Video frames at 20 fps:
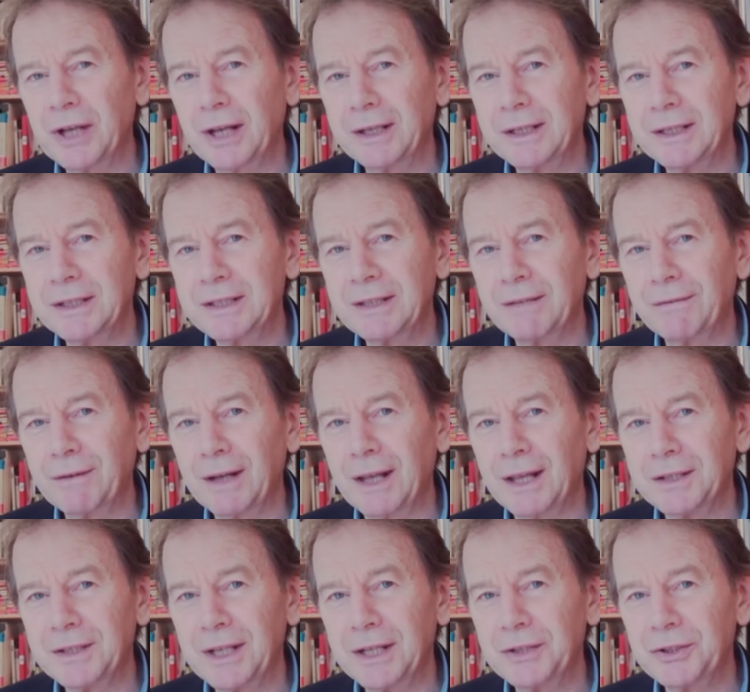Chinese
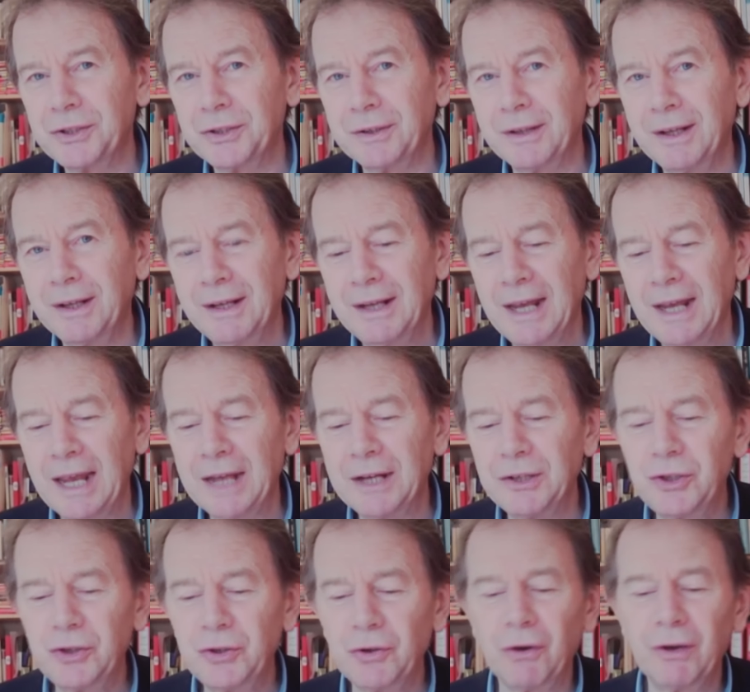civilization,
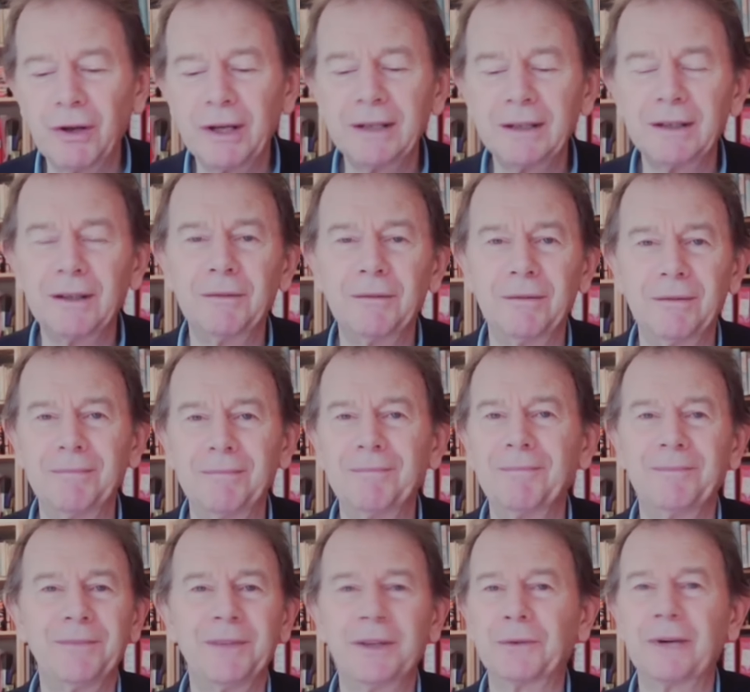enjoying
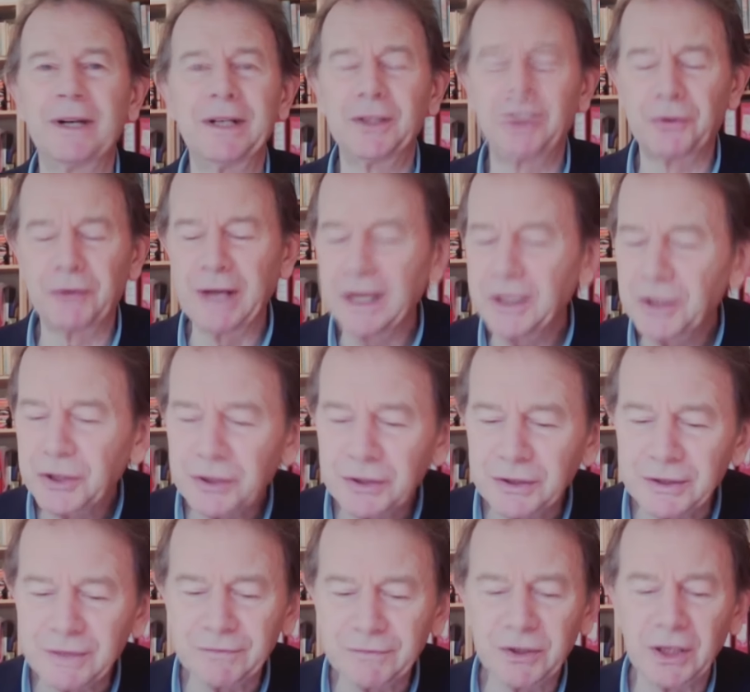the great
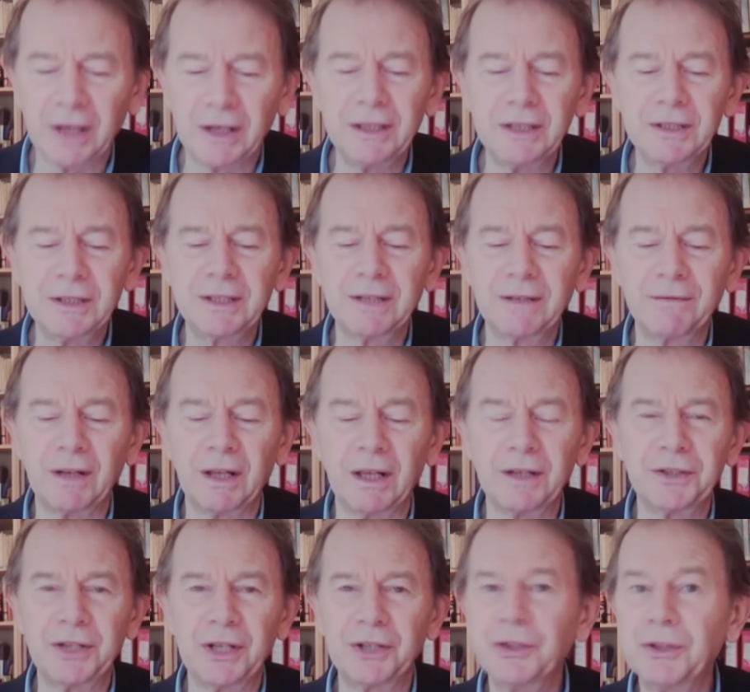creations of Chinese
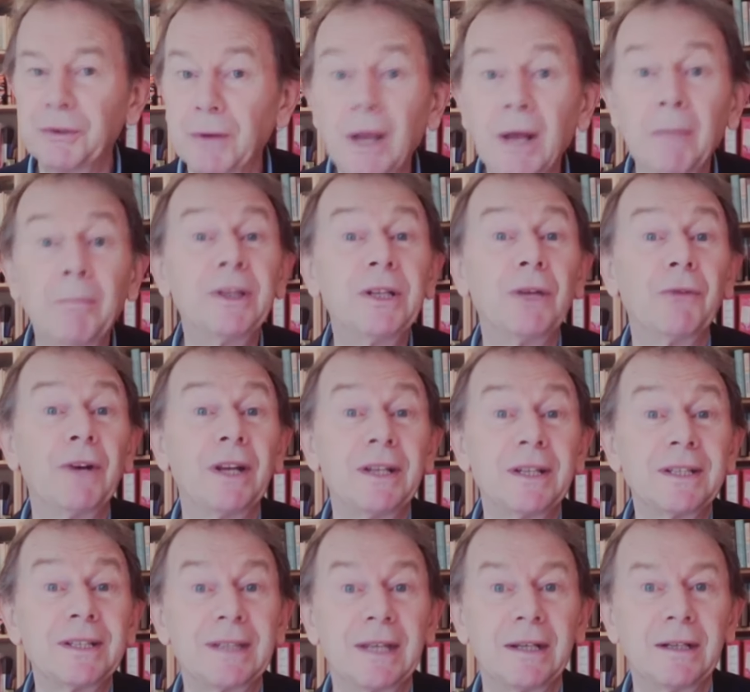civilization, but you're
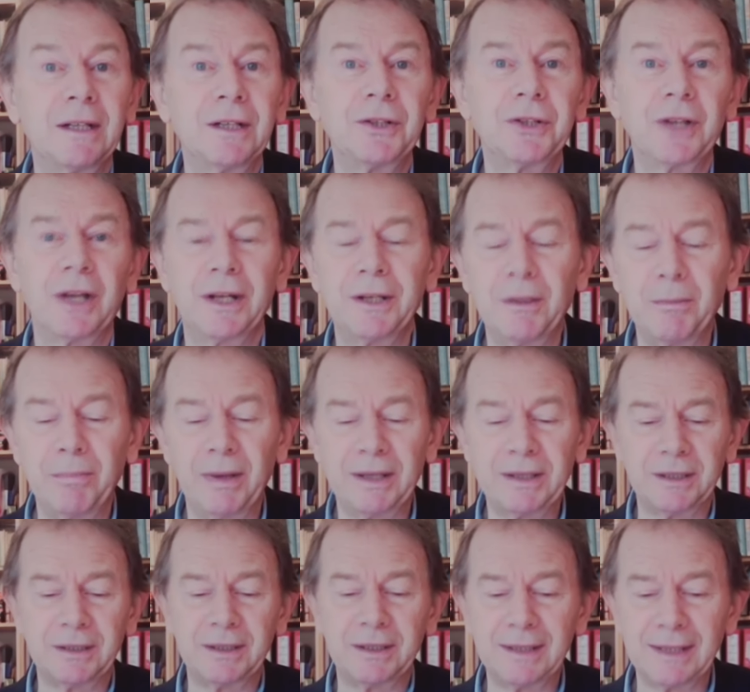understanding China
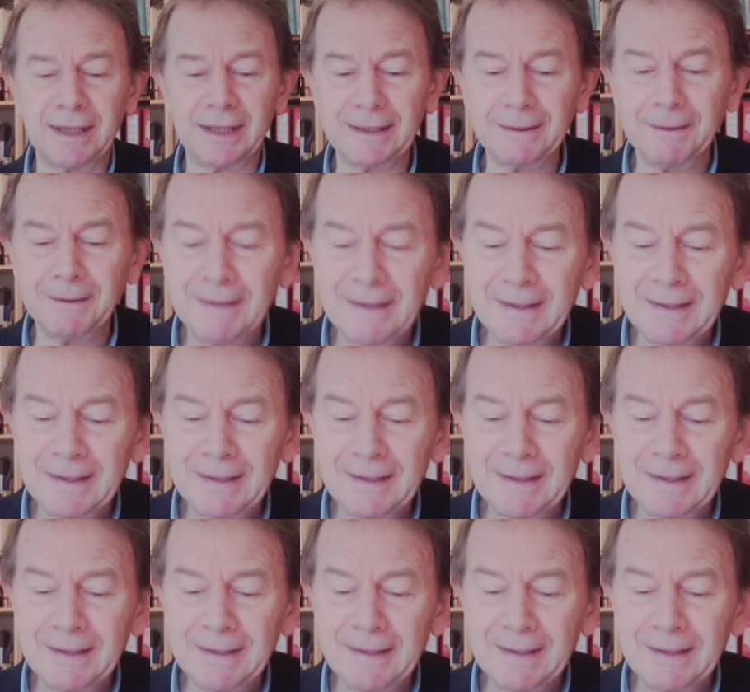better today.